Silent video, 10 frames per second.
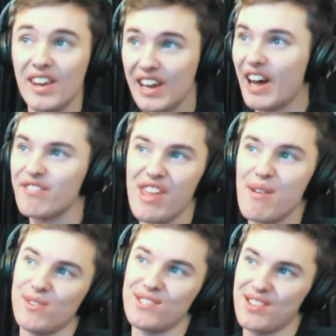love
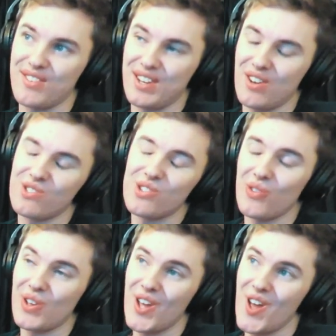that music video, it's so
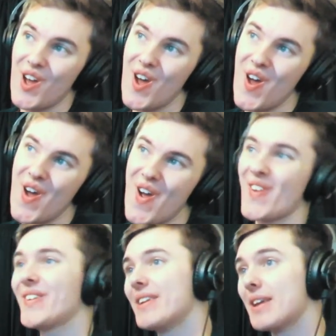good.